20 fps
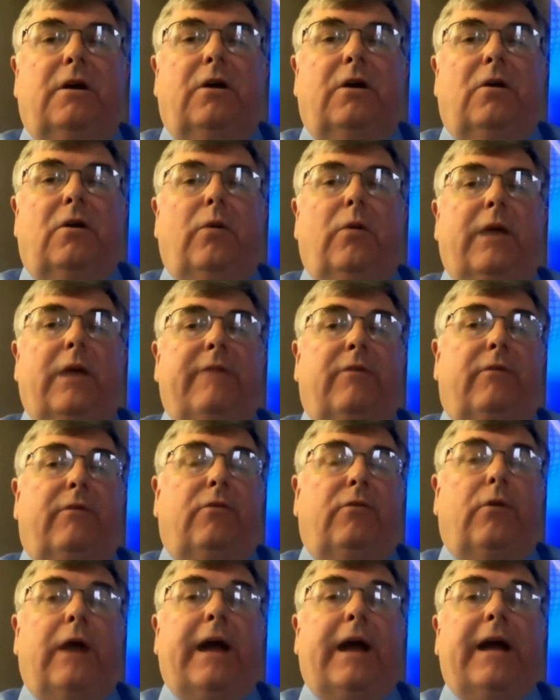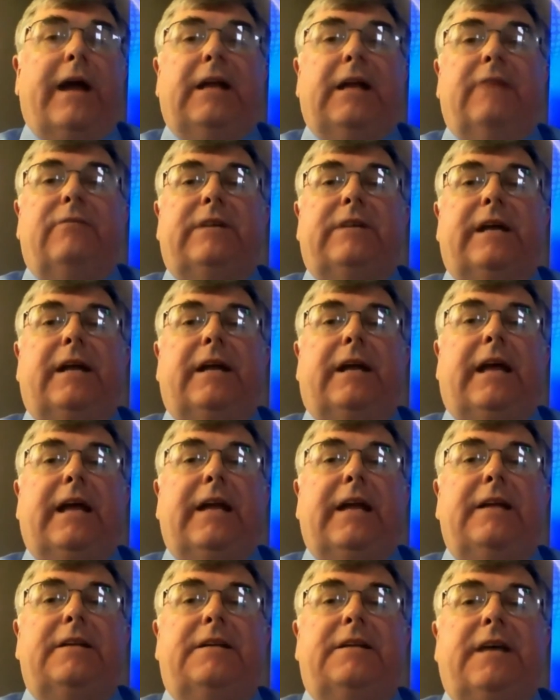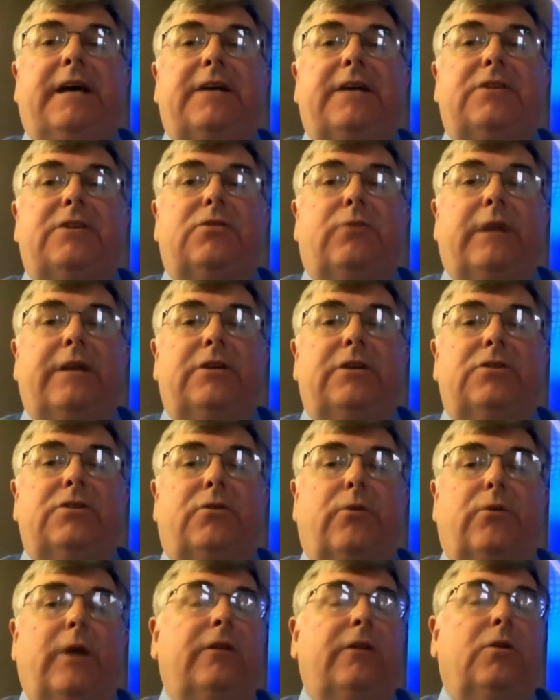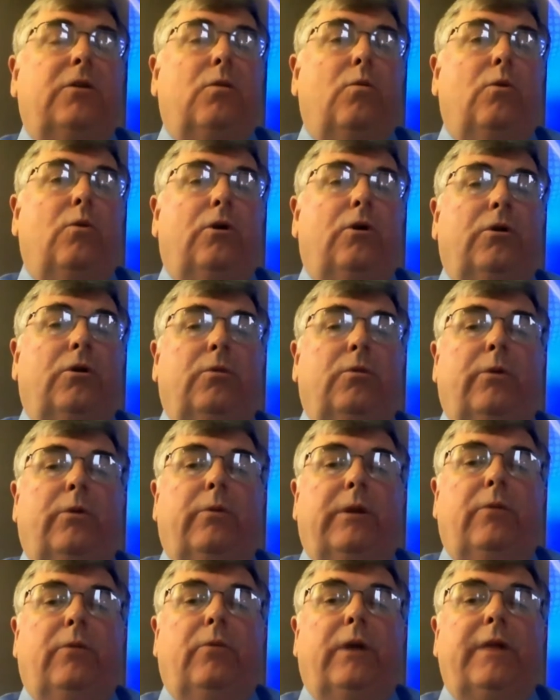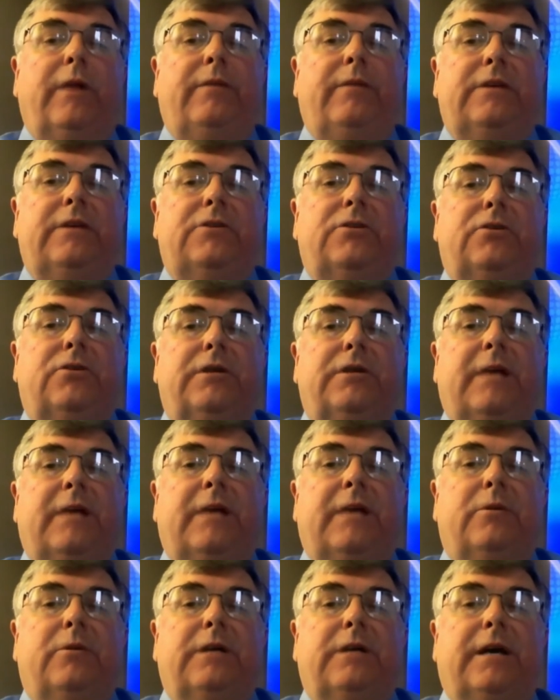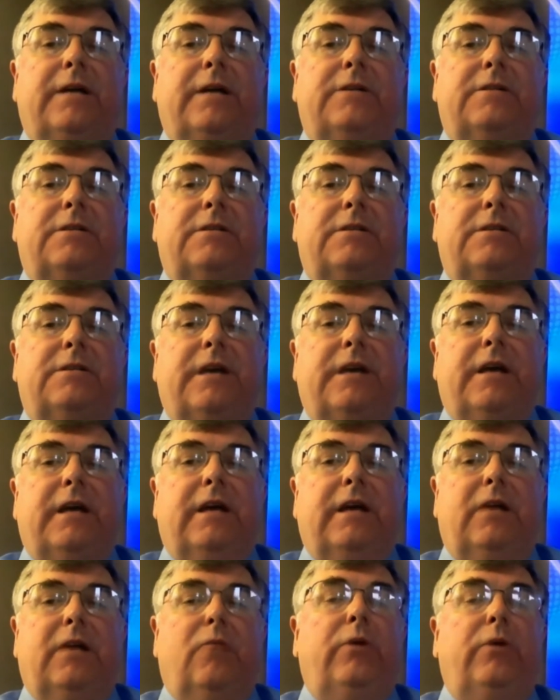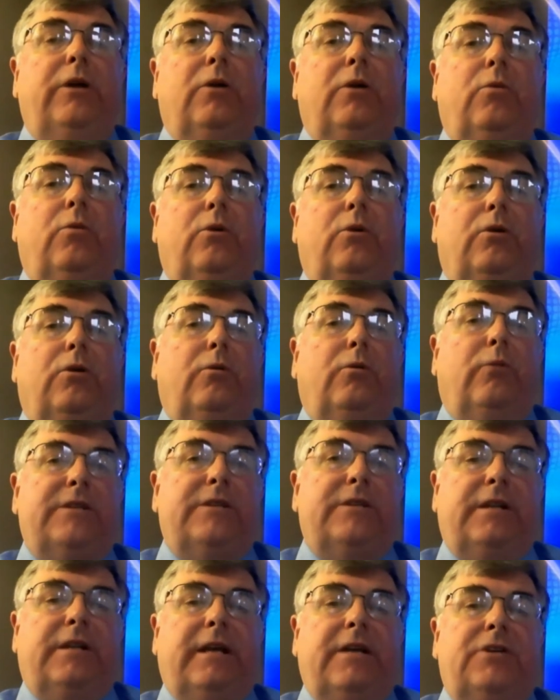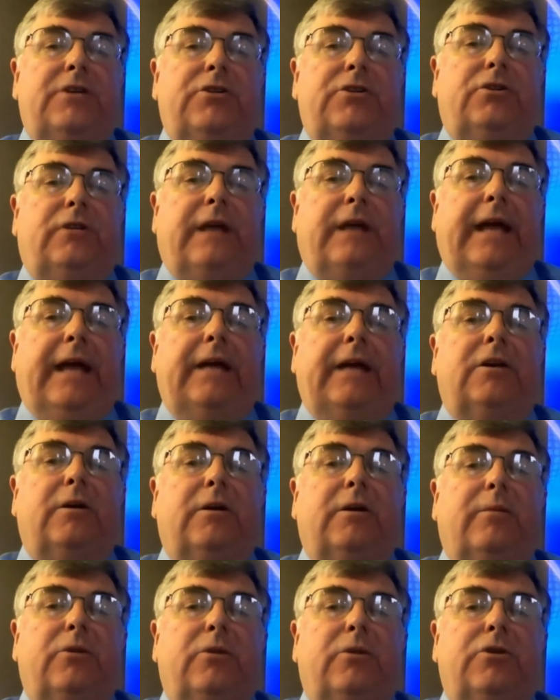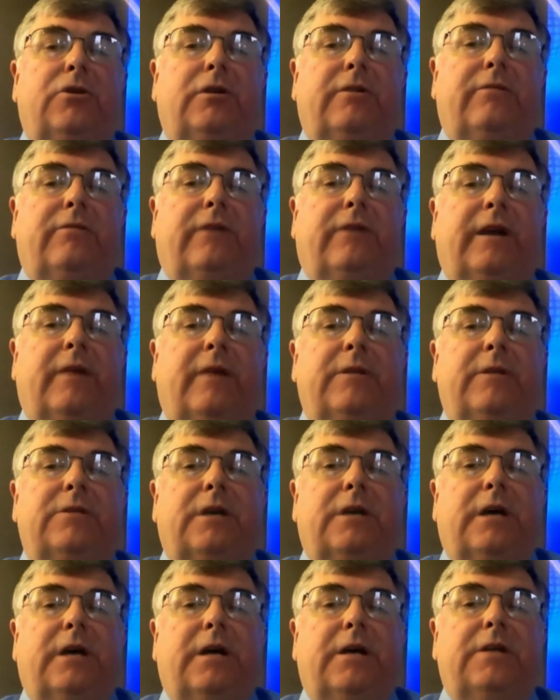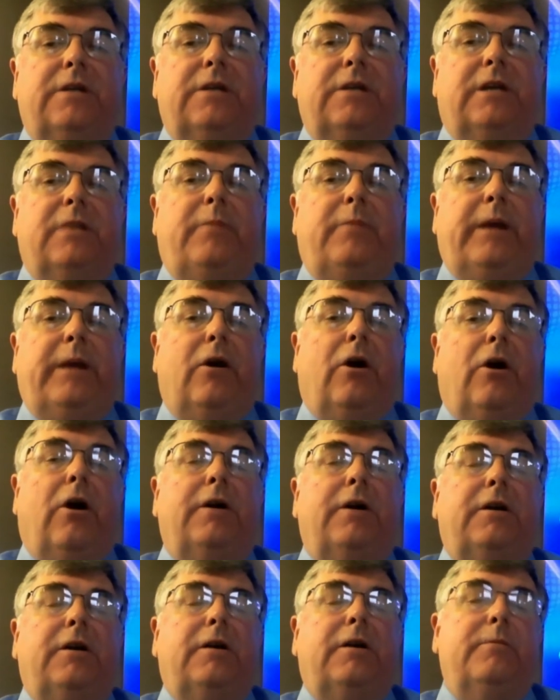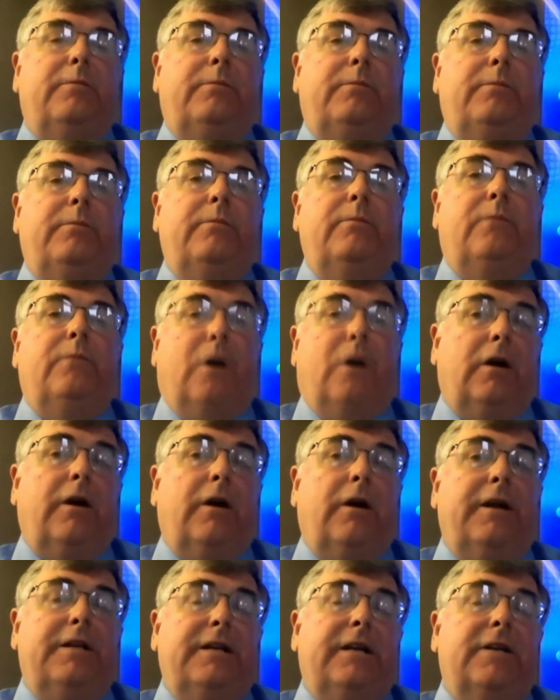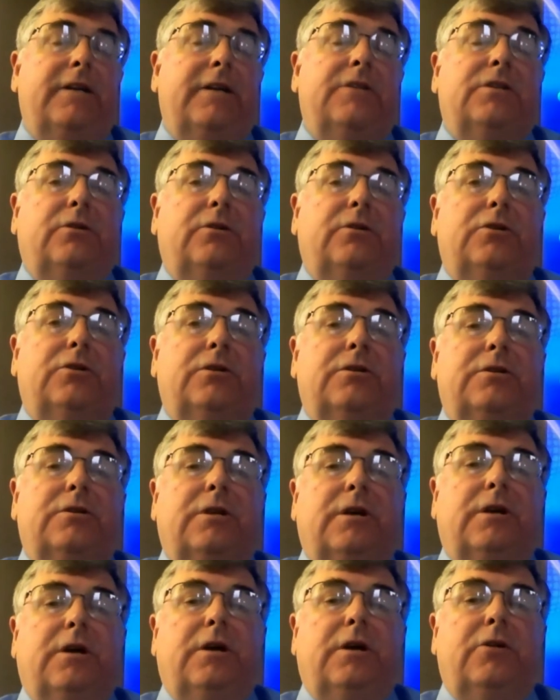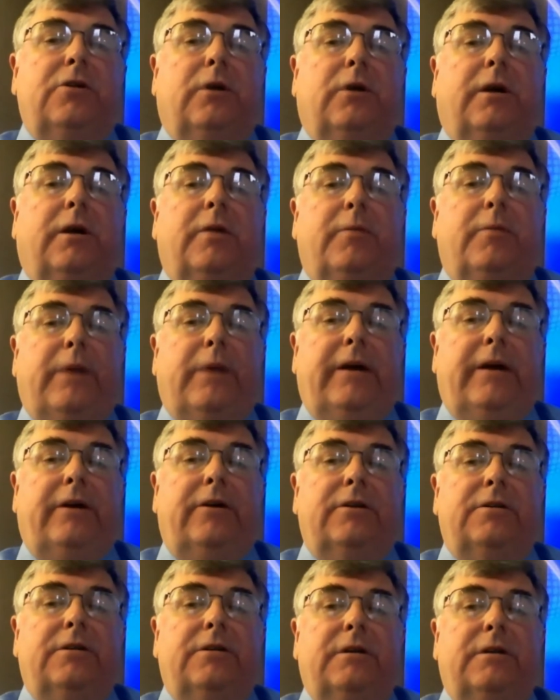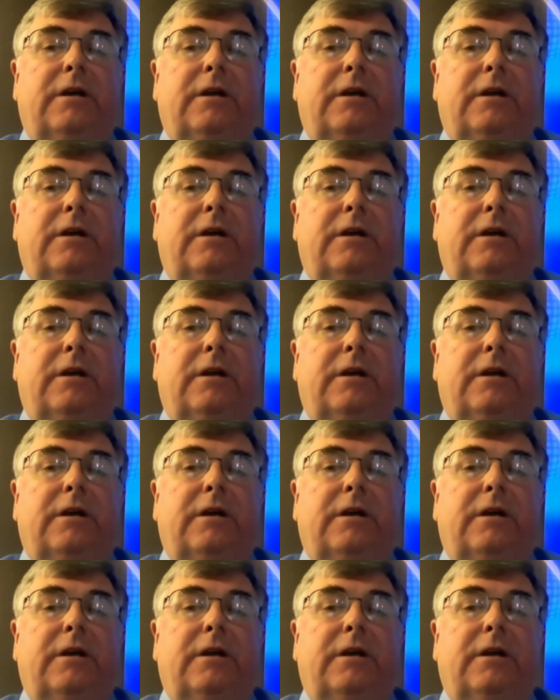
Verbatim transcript: We have a variety of dedicated test ranges throughout the world where we run these turntable tests in real-world residential and commercial environments to compare our, our antenna solutions to our competitors.